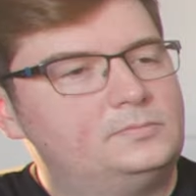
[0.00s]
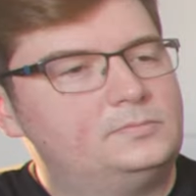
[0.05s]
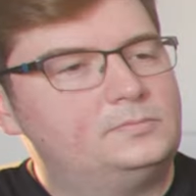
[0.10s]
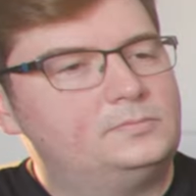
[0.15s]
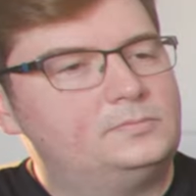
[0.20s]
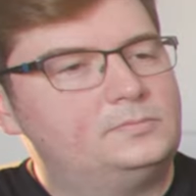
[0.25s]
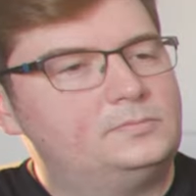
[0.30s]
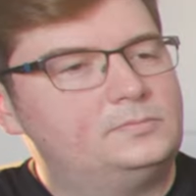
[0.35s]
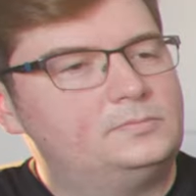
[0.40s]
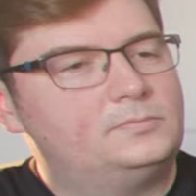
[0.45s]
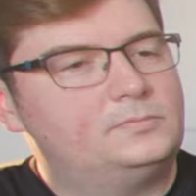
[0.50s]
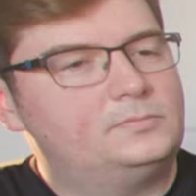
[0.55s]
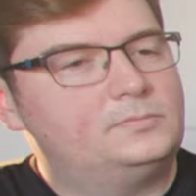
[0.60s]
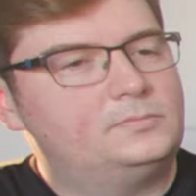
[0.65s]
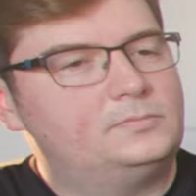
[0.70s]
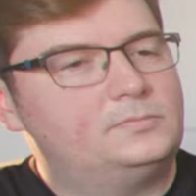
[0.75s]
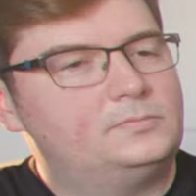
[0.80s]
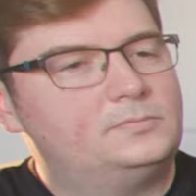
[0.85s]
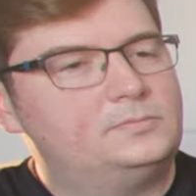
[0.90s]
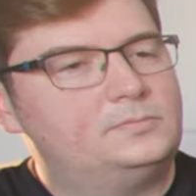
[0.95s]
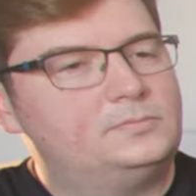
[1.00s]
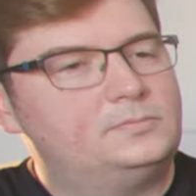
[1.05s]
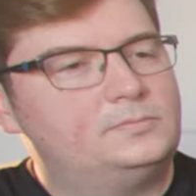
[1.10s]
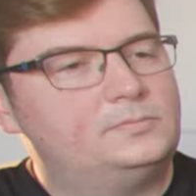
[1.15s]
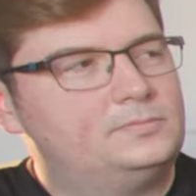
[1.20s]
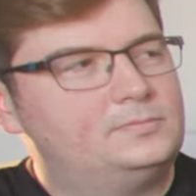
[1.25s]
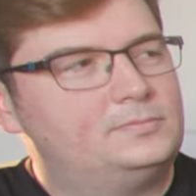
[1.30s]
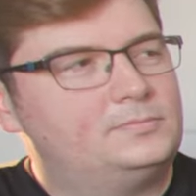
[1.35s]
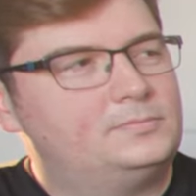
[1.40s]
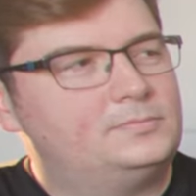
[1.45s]

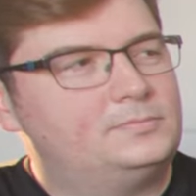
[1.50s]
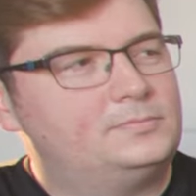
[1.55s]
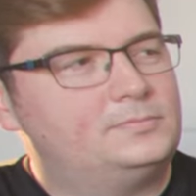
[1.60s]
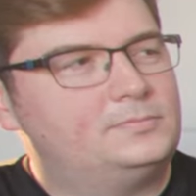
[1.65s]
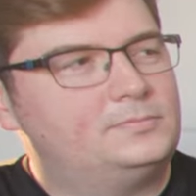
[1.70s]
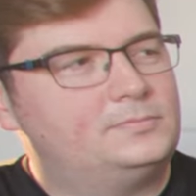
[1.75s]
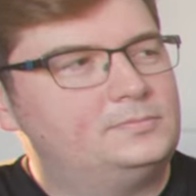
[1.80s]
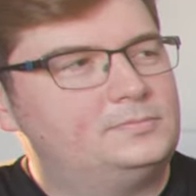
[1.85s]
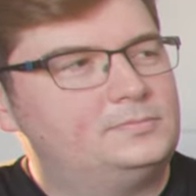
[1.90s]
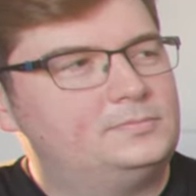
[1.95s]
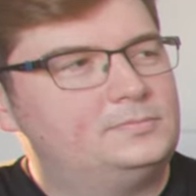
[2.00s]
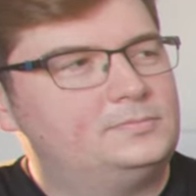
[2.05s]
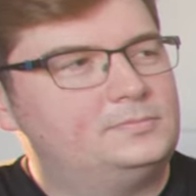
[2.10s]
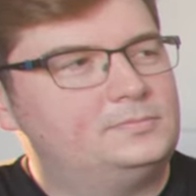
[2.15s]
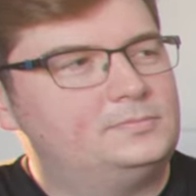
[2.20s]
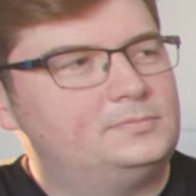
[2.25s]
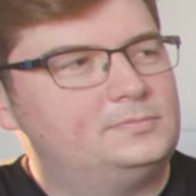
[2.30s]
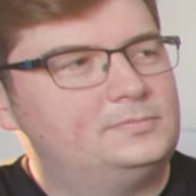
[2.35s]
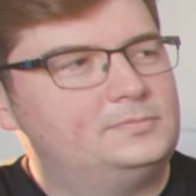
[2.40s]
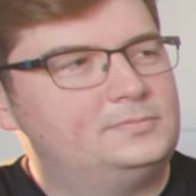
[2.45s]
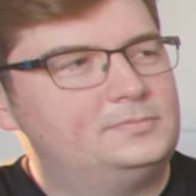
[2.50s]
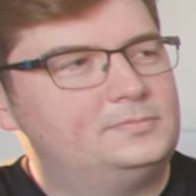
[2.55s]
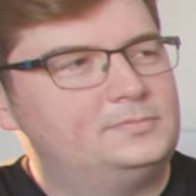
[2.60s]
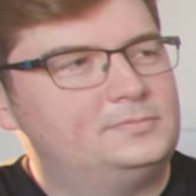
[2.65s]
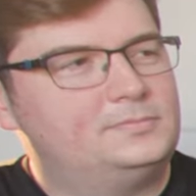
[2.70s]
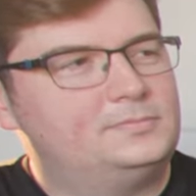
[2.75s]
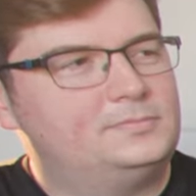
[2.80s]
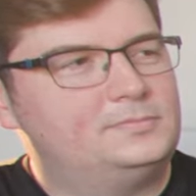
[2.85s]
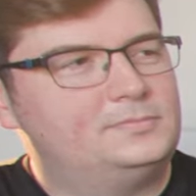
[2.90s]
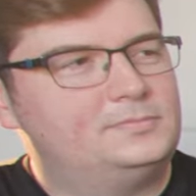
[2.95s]

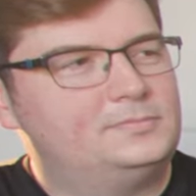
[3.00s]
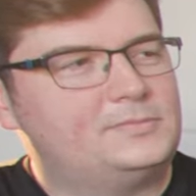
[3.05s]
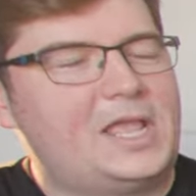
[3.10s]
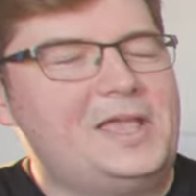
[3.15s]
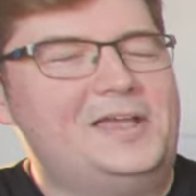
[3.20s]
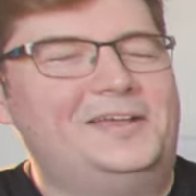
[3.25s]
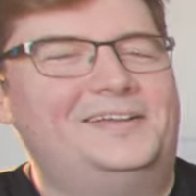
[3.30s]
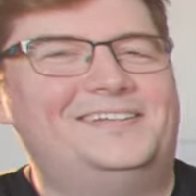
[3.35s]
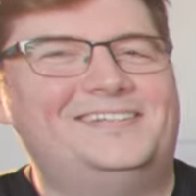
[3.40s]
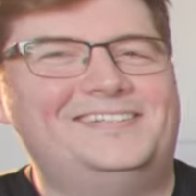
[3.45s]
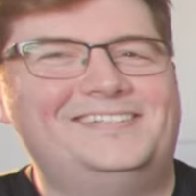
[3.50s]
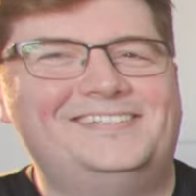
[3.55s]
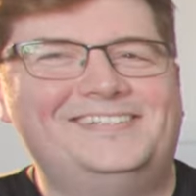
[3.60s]
No words are spoken by the person on screen.